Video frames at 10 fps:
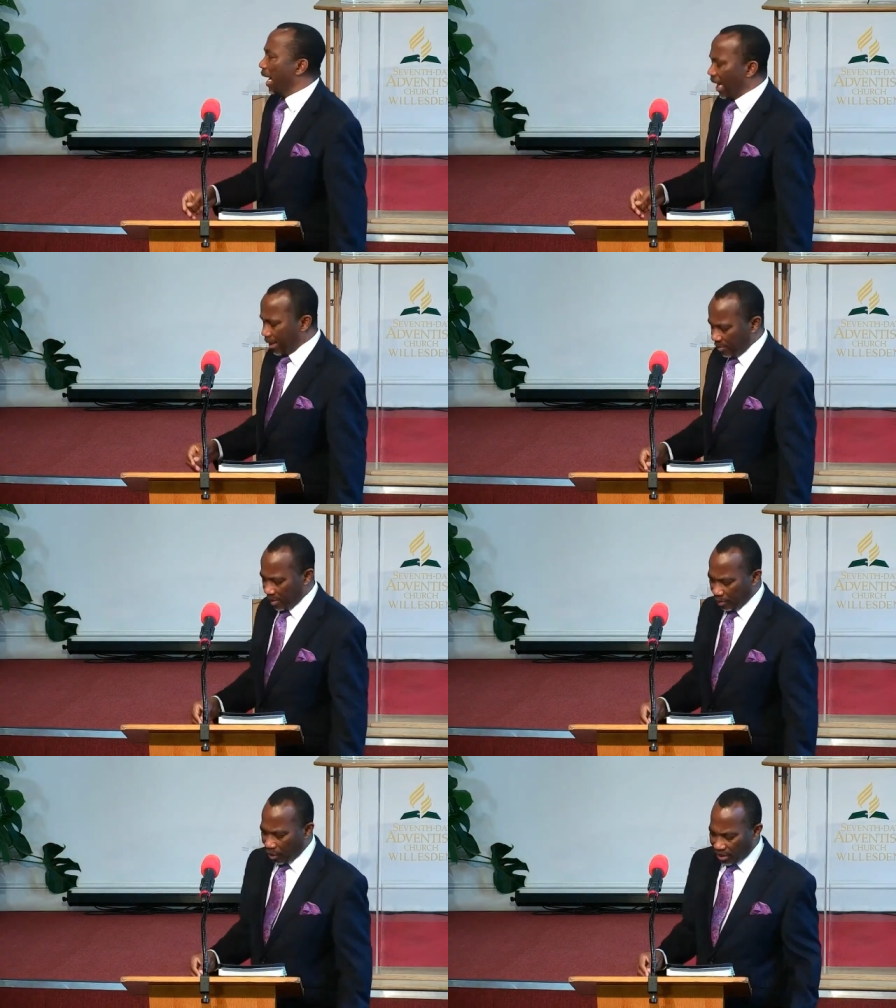
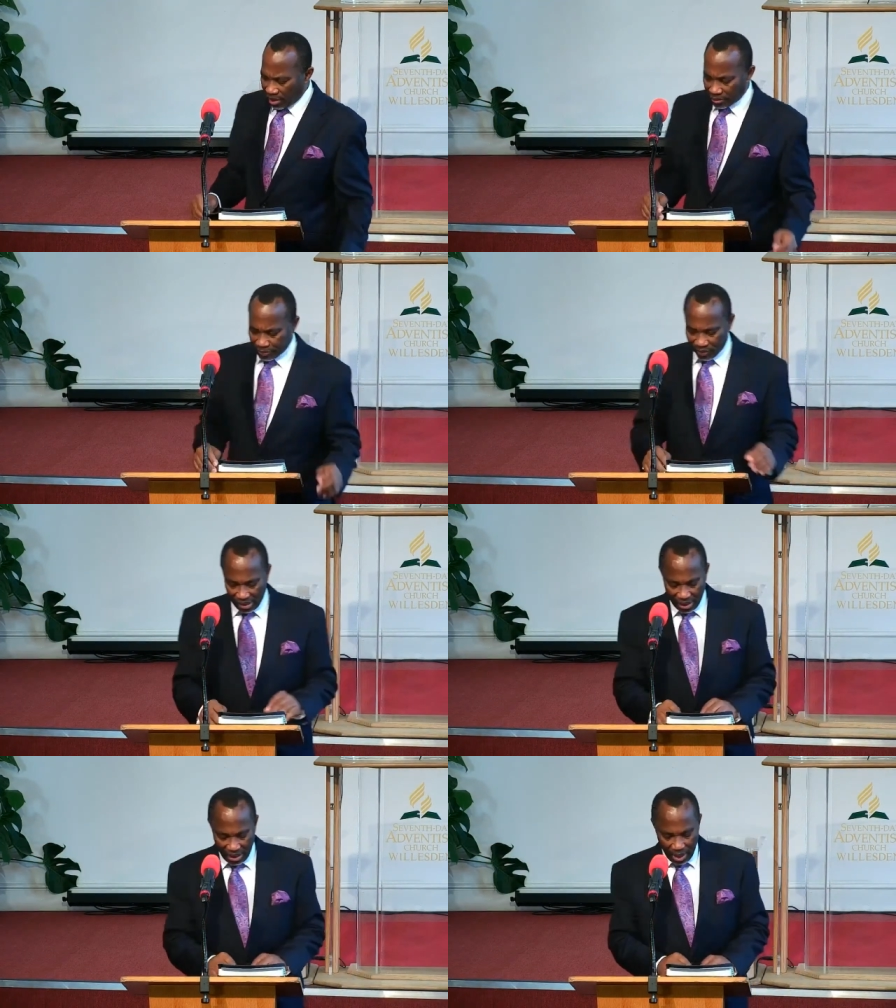
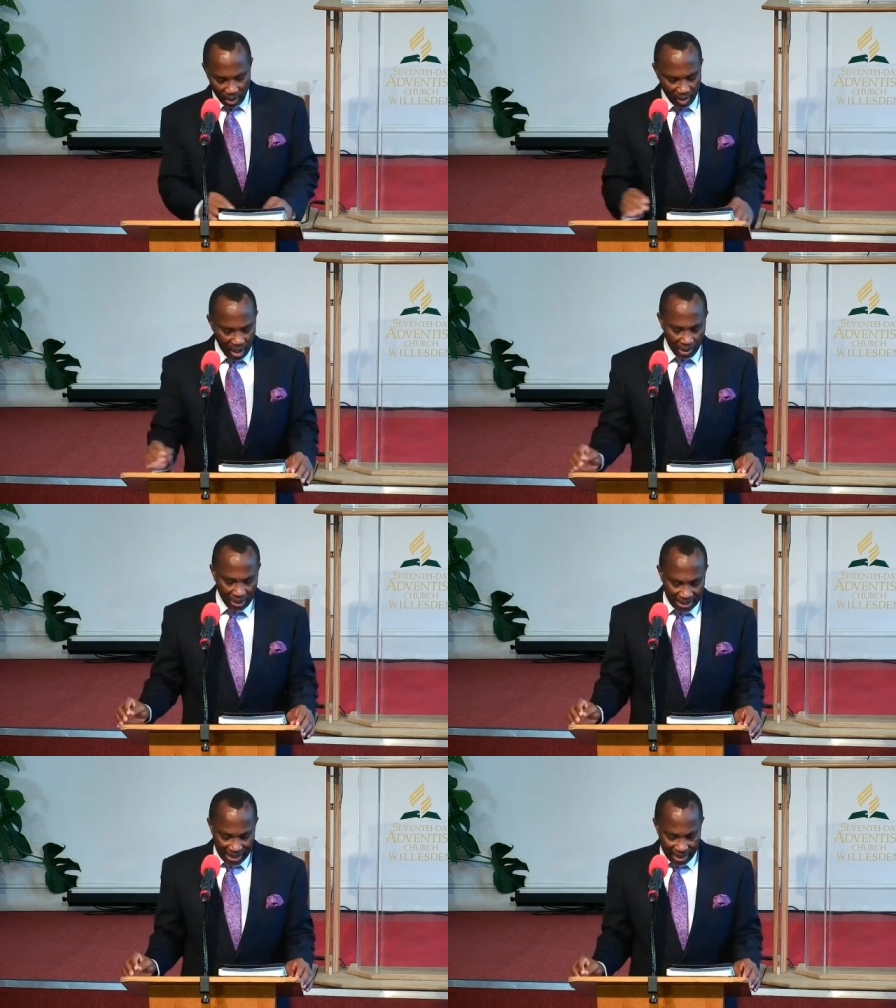Brother
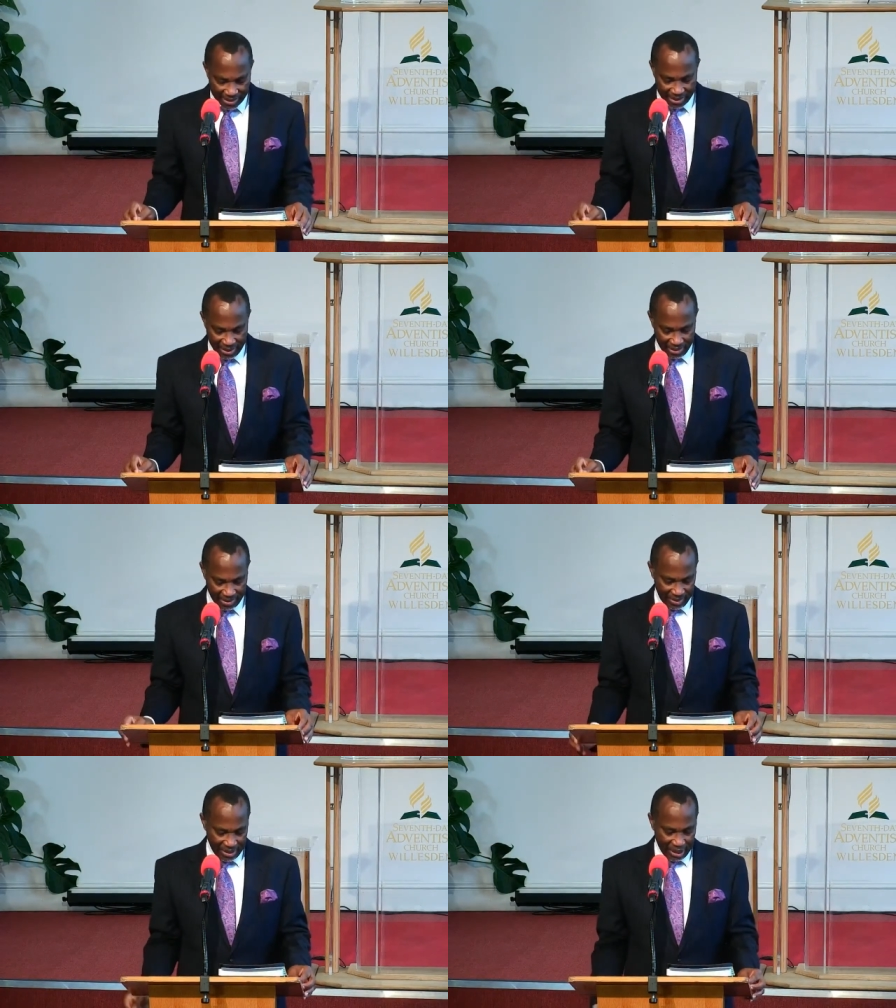Murray is asking,